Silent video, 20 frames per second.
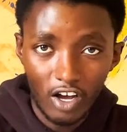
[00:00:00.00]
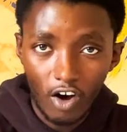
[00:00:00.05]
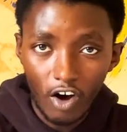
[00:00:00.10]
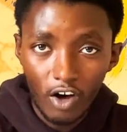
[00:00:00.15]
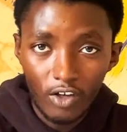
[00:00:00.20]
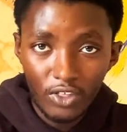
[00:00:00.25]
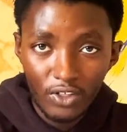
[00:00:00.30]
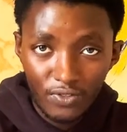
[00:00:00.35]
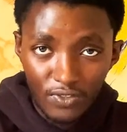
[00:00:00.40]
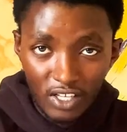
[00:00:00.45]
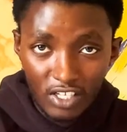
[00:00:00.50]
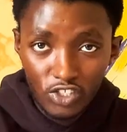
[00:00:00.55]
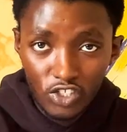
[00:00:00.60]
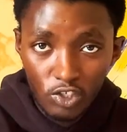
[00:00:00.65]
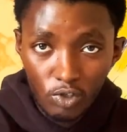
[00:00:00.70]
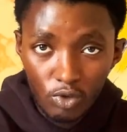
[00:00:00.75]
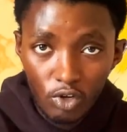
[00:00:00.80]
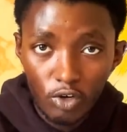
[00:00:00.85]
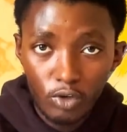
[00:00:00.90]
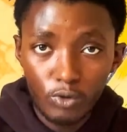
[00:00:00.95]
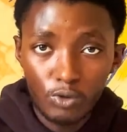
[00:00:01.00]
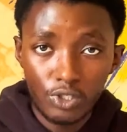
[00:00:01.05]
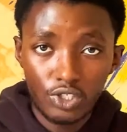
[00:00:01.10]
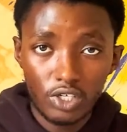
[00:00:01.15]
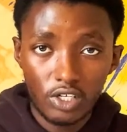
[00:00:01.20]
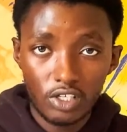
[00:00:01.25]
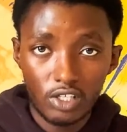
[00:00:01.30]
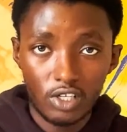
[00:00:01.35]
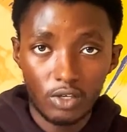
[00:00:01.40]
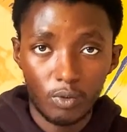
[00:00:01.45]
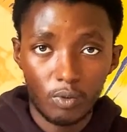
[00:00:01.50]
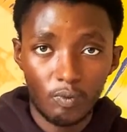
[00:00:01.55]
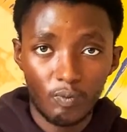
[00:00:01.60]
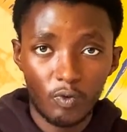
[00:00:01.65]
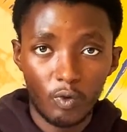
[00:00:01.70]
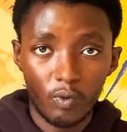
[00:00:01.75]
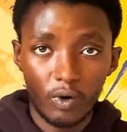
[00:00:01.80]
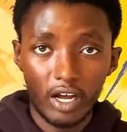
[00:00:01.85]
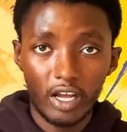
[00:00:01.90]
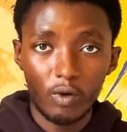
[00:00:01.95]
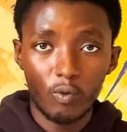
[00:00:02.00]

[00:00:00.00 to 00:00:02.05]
All the things you know you should do, right?